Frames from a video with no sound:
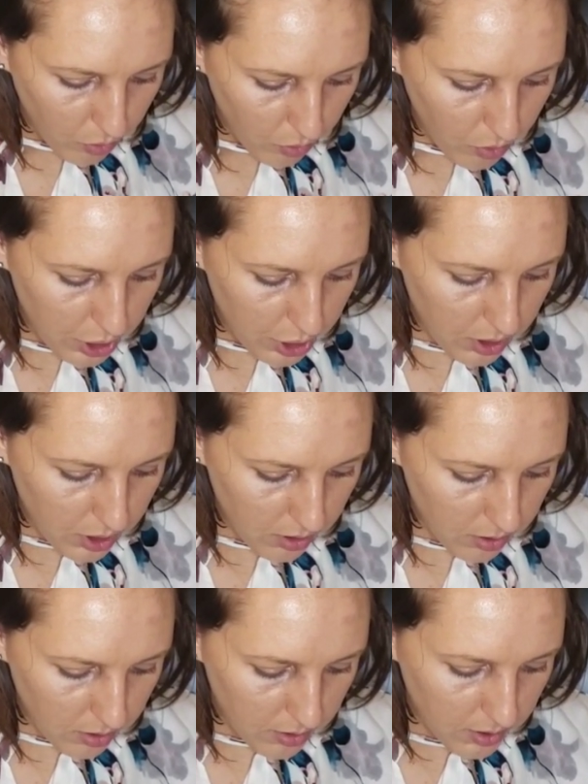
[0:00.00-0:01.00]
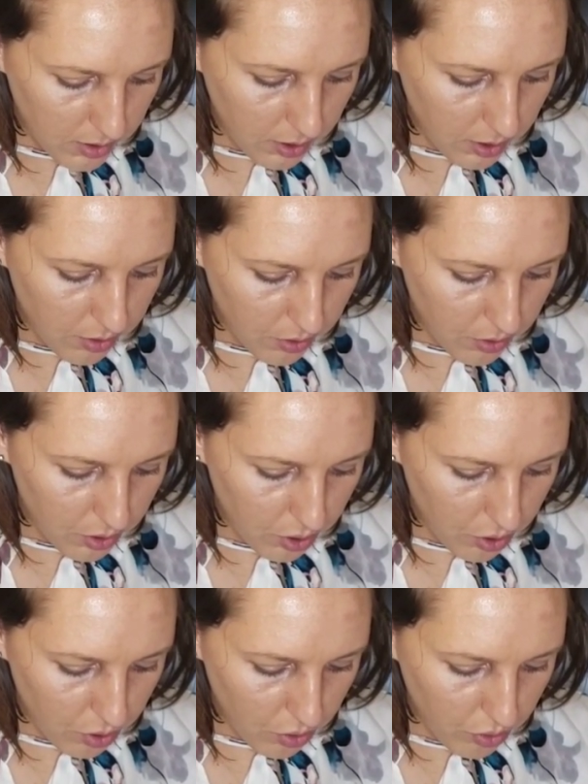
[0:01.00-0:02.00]
Question. Seals
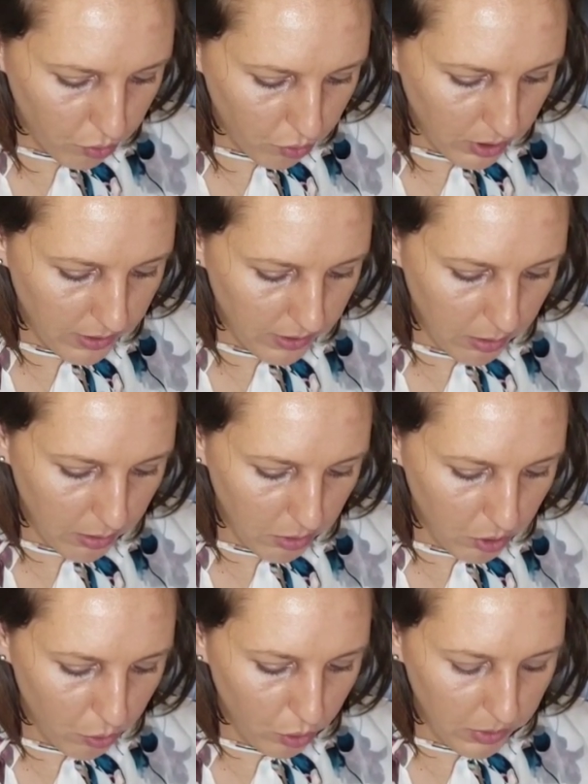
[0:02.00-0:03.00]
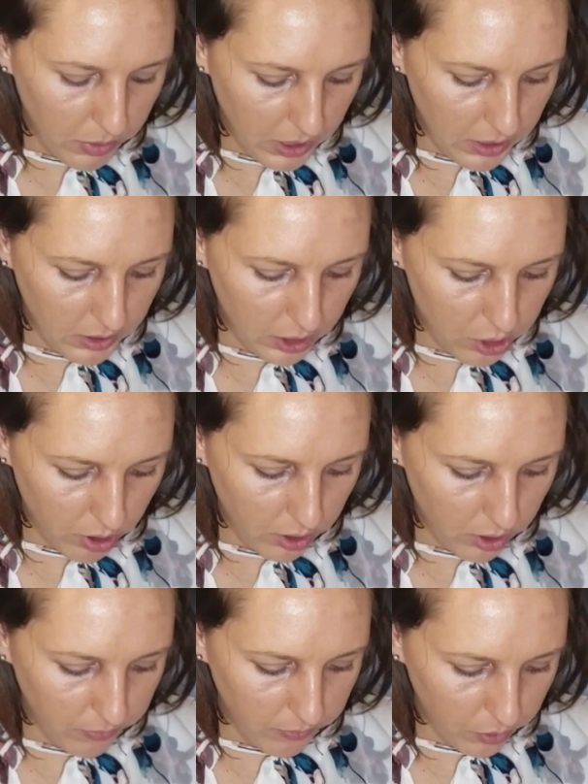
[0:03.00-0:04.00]
used with a mineral-based
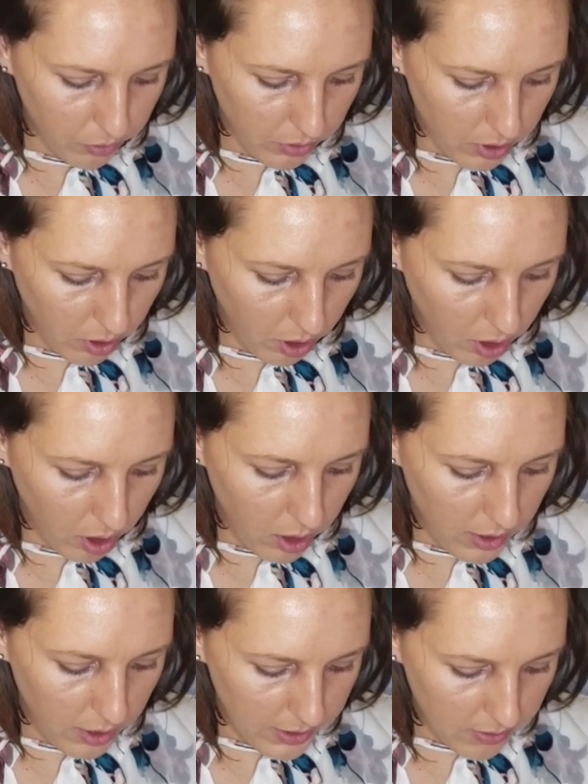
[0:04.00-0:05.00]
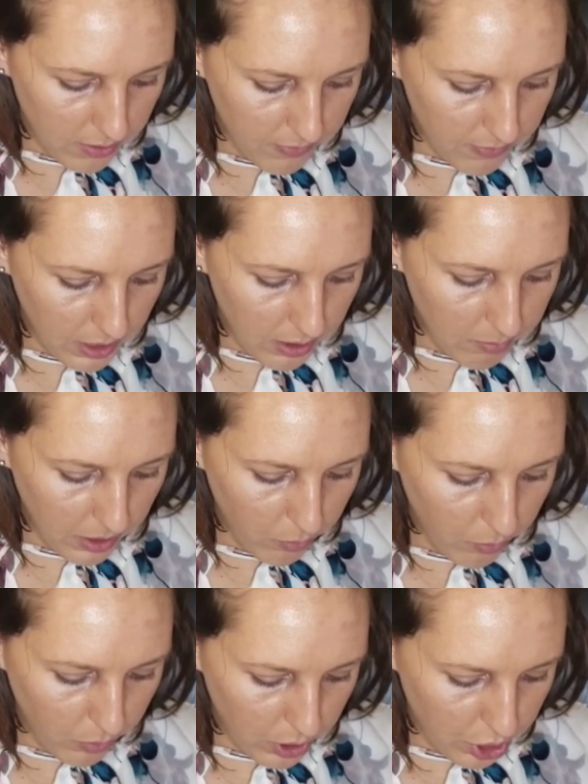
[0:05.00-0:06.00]
hydraulic fluid are identified
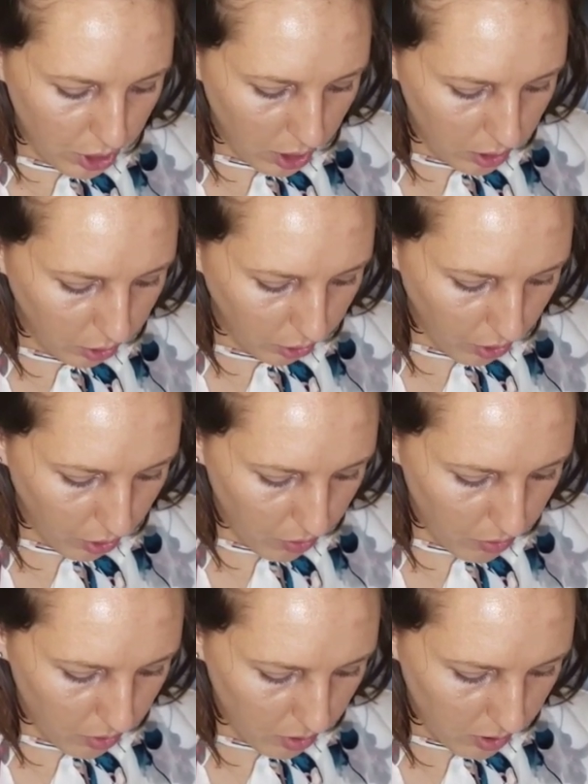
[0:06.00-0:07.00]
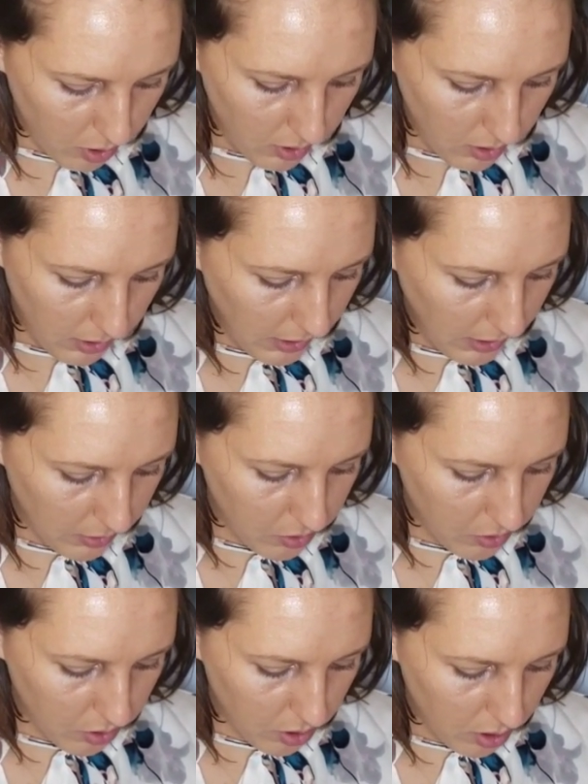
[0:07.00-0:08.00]
by which color code?
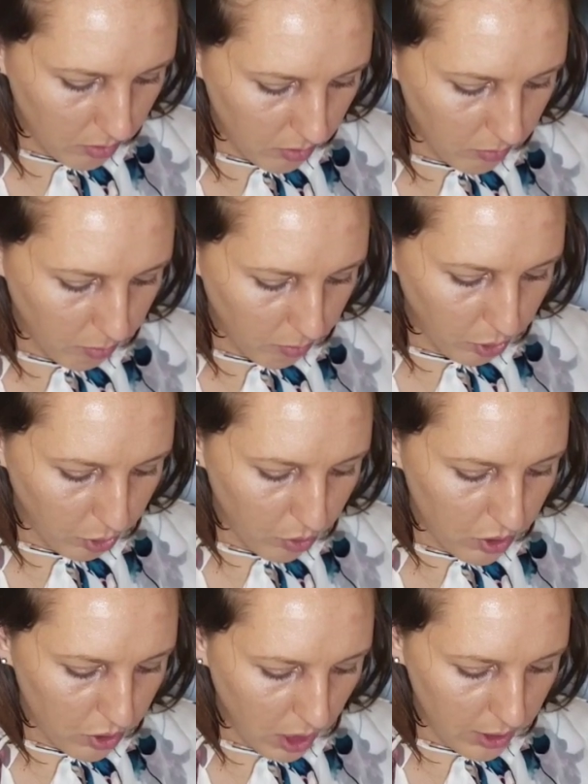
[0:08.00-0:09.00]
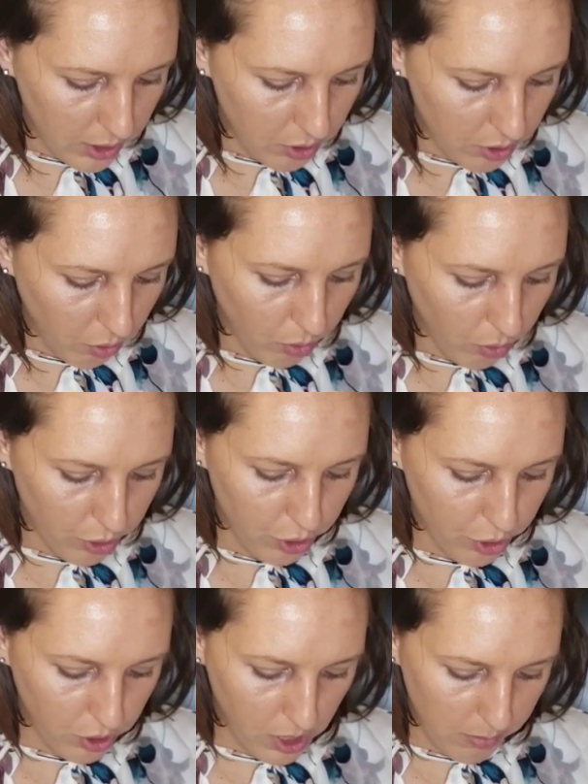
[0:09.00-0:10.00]
Answer. Blue dot or
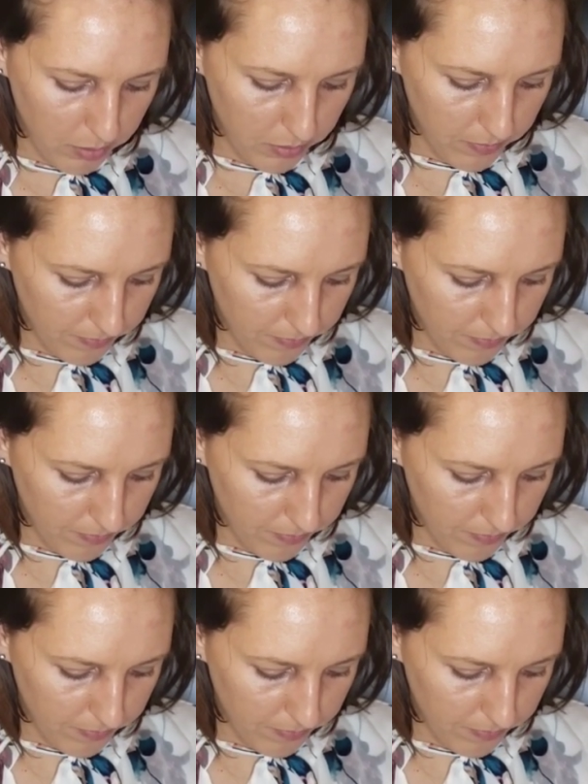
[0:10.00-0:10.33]
stripe.